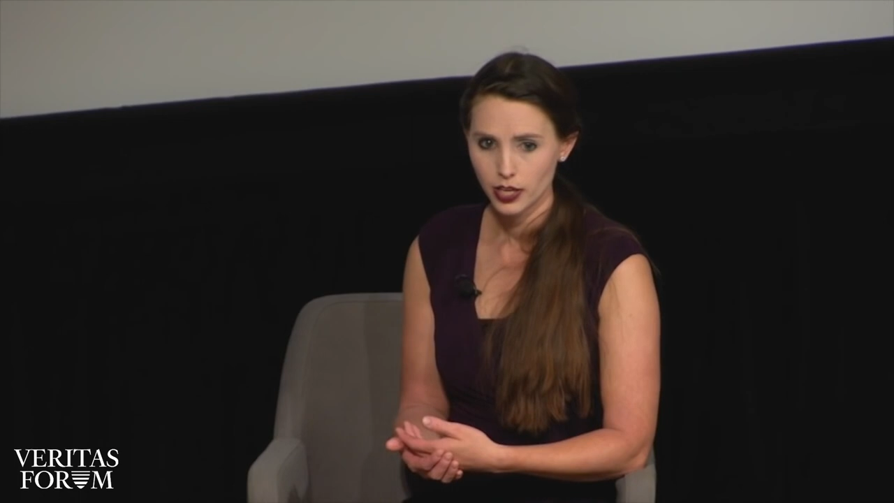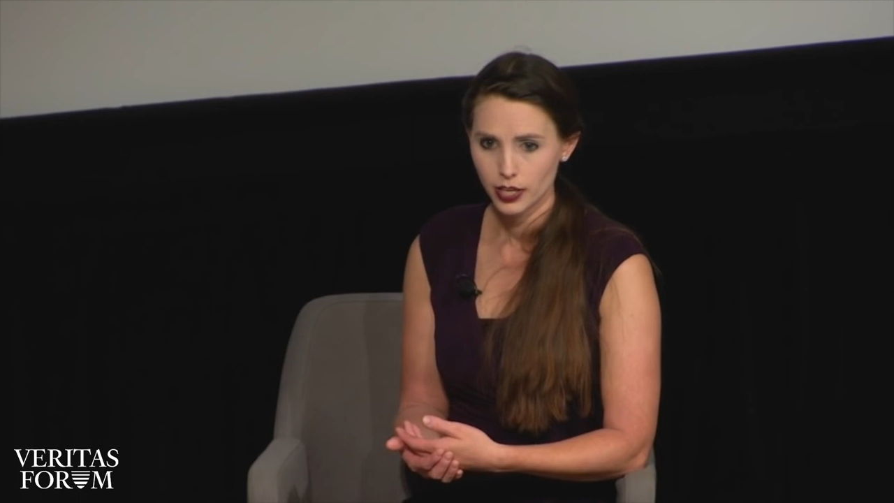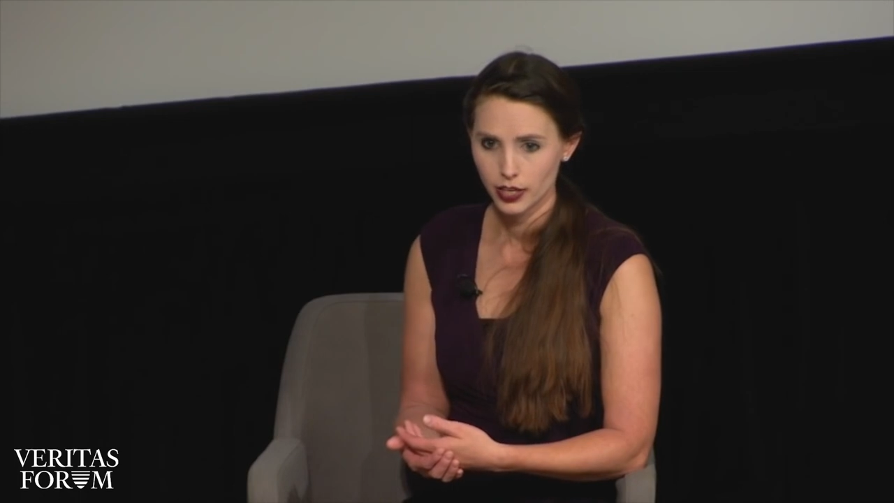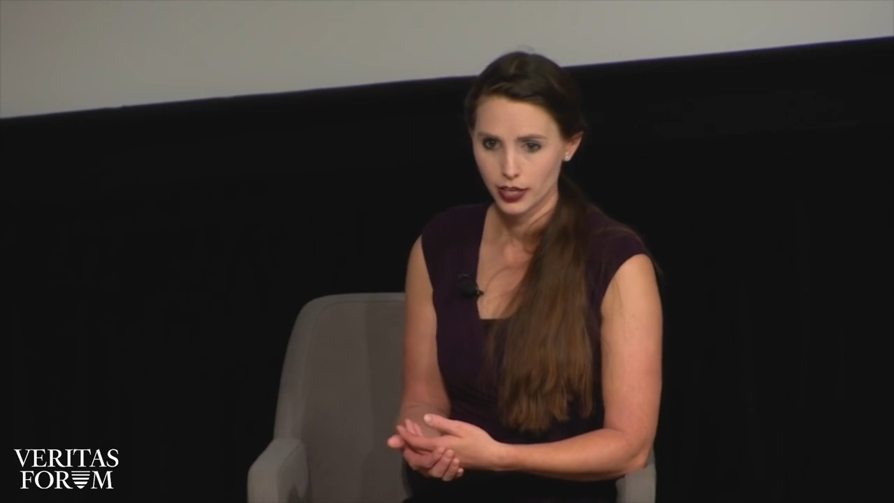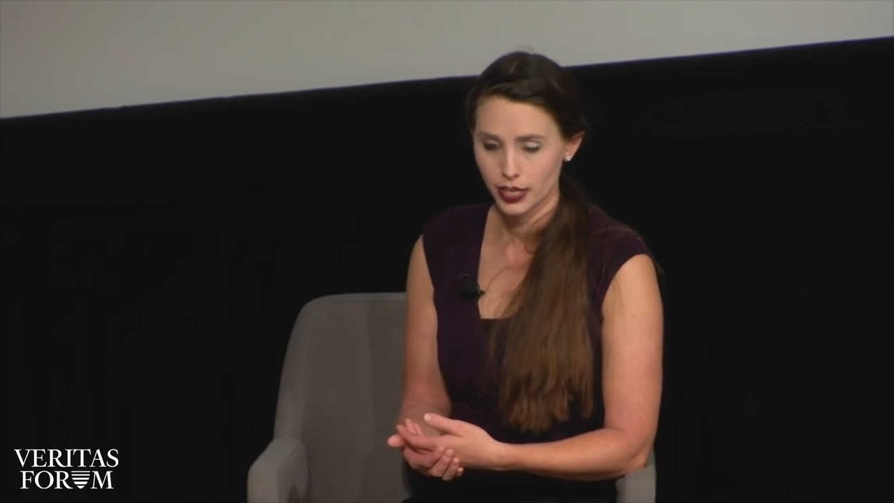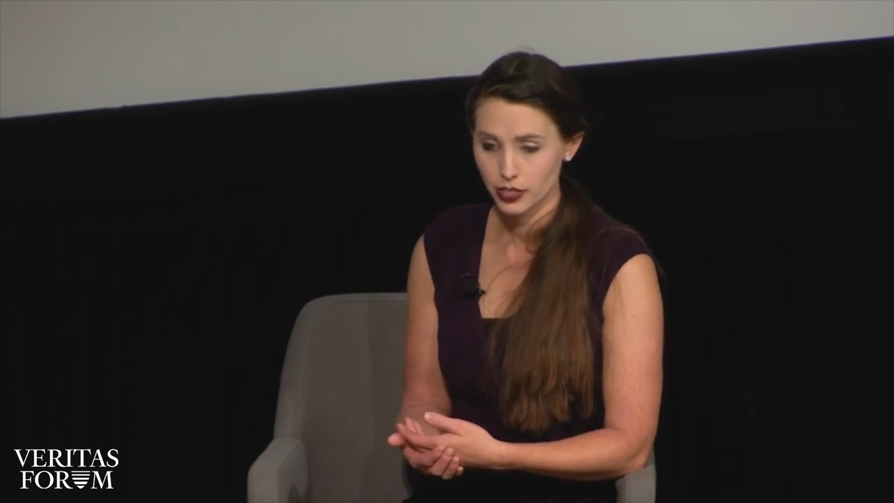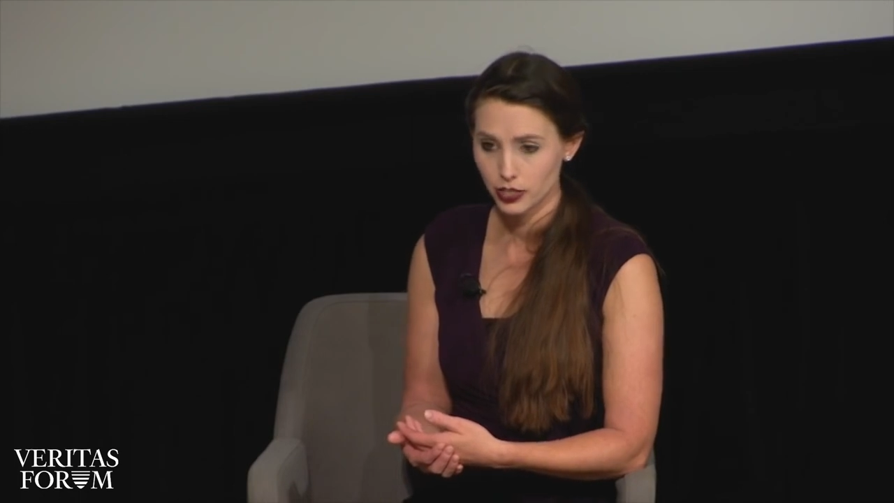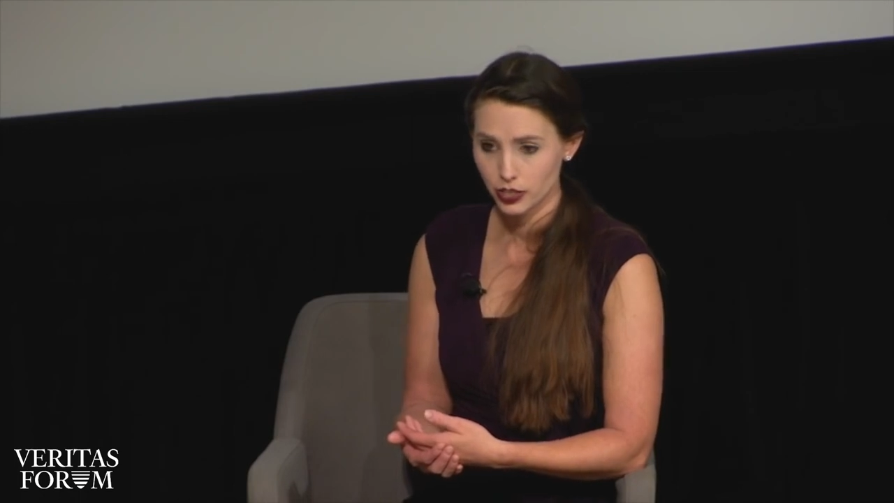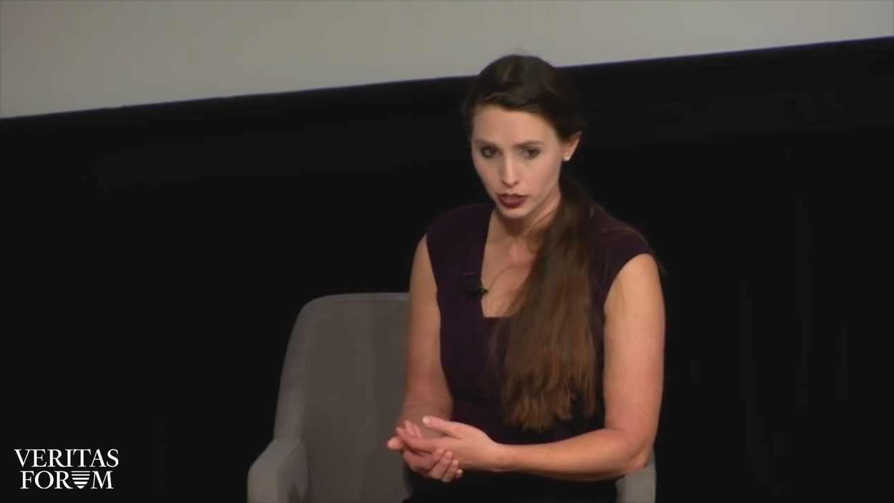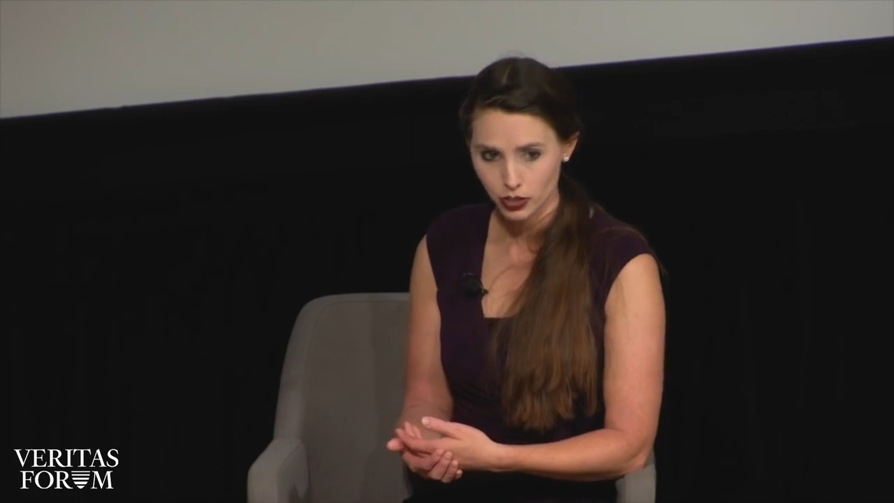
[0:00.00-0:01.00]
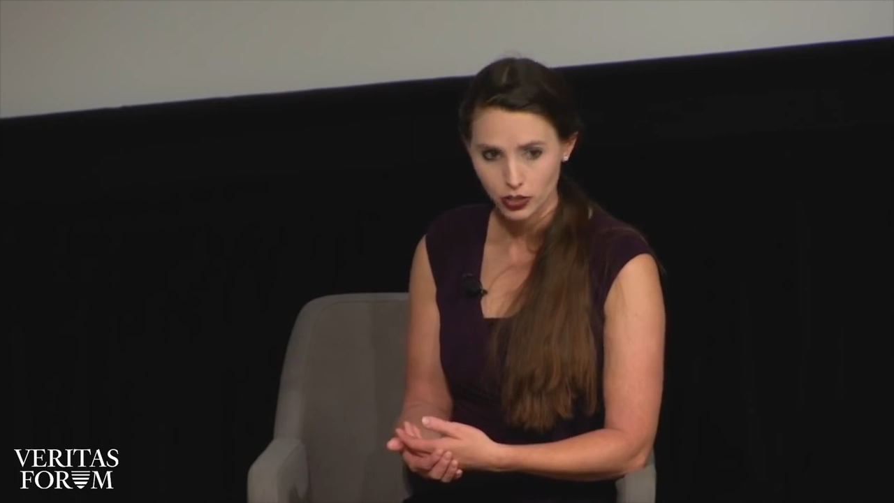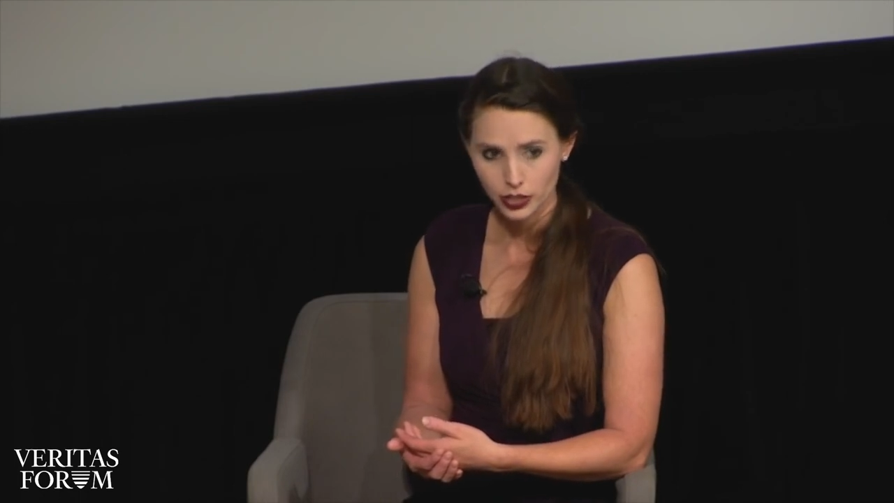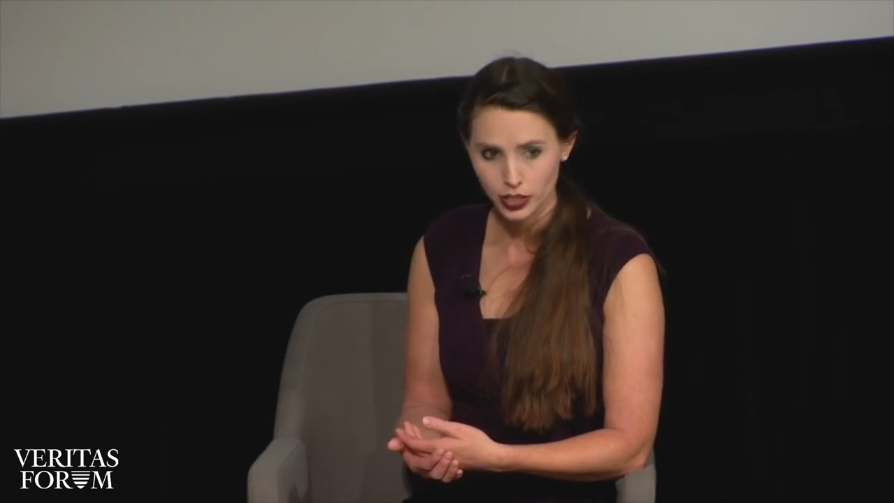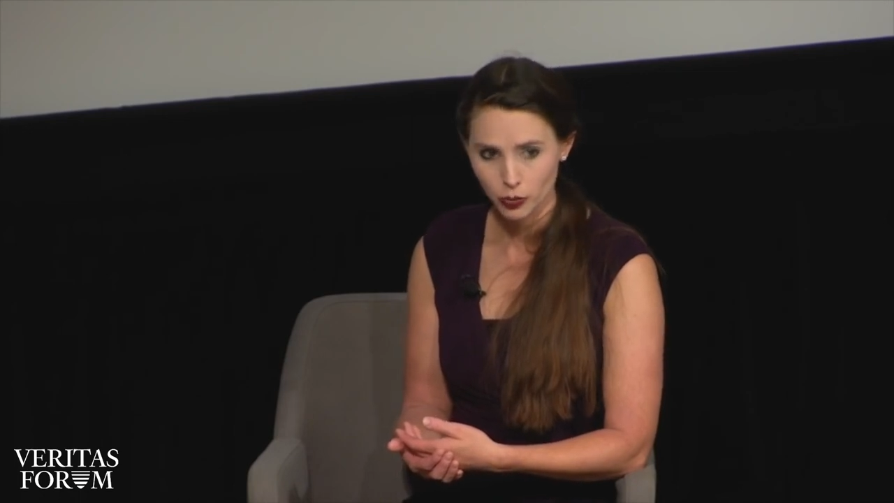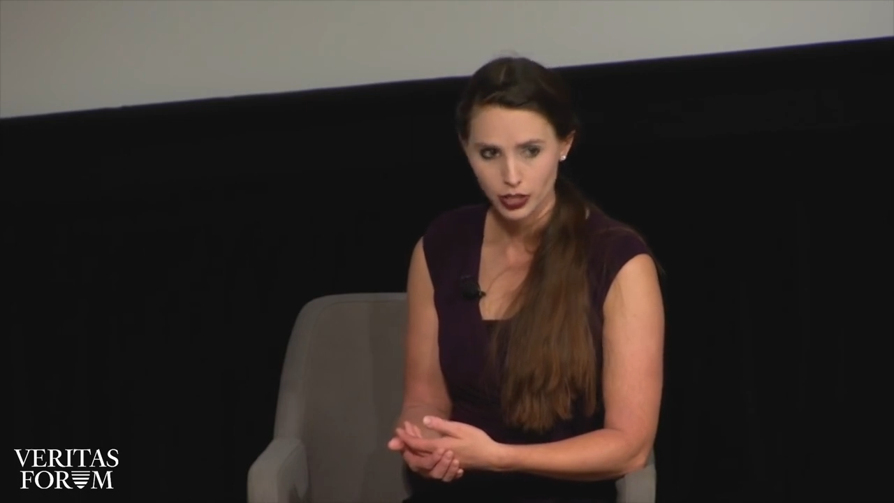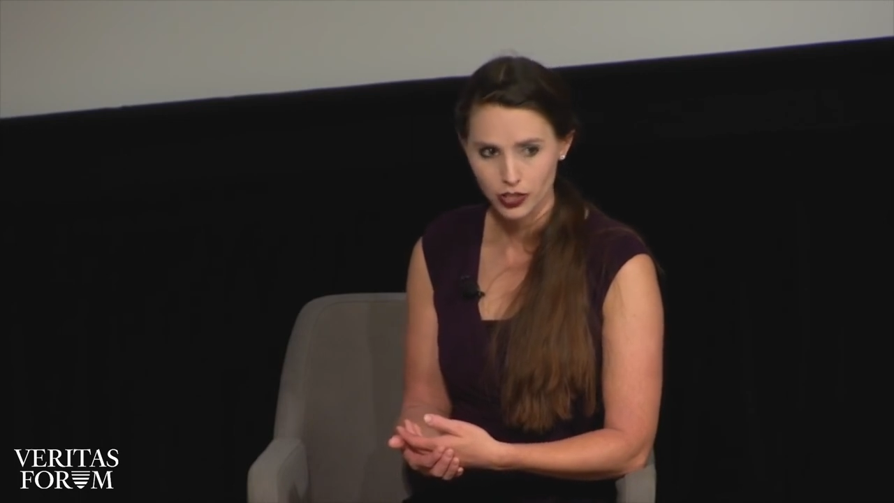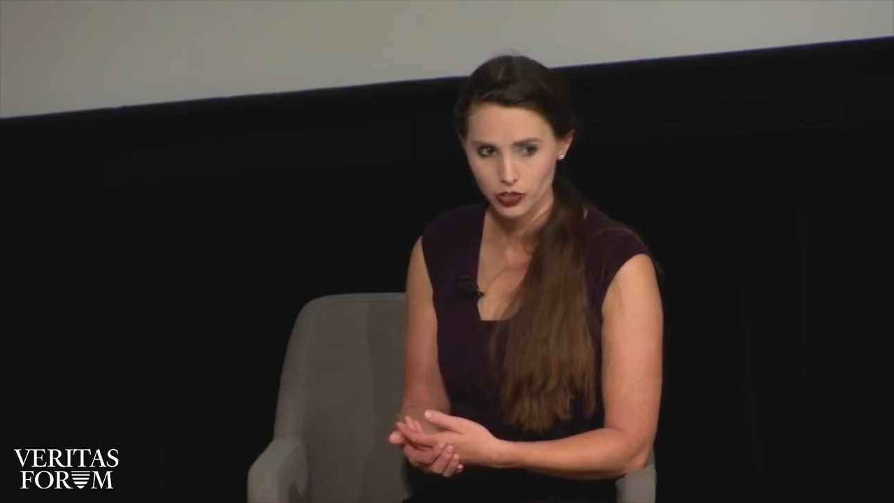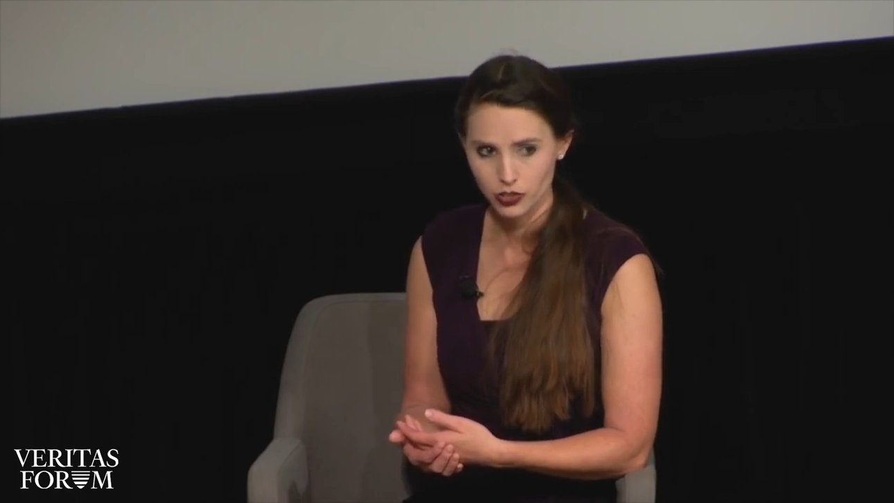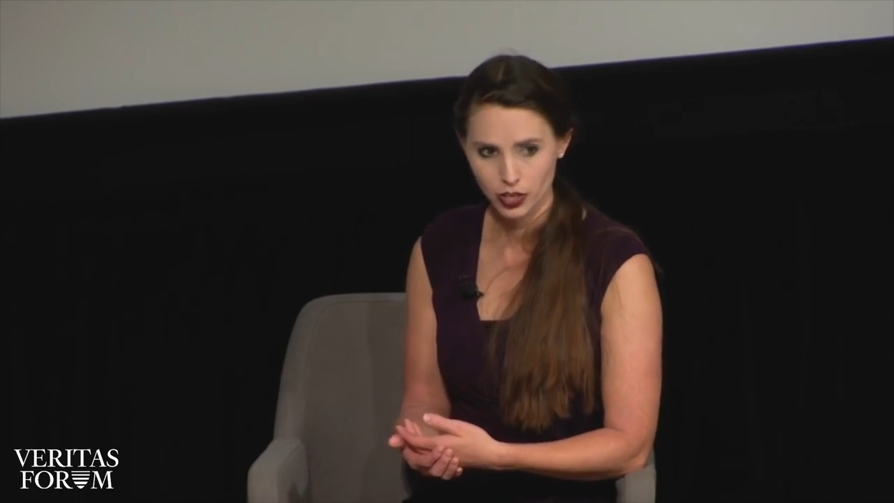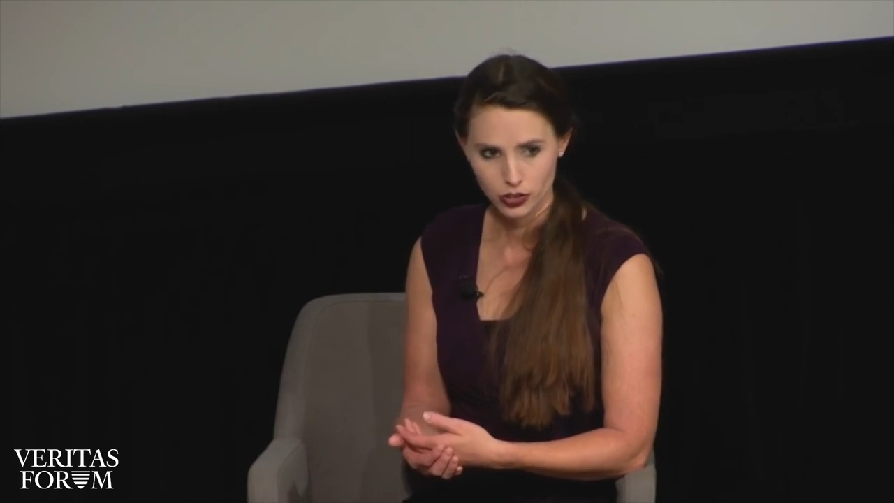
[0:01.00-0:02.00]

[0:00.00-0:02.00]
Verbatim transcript: uh, and to heal in a way that is non